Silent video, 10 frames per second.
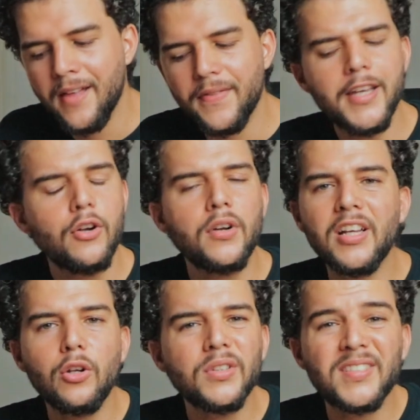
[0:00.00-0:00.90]
they don't
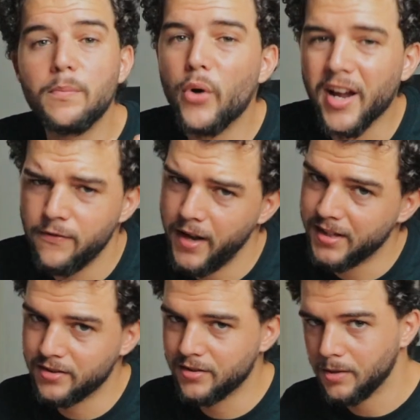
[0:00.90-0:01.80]
include the breakfast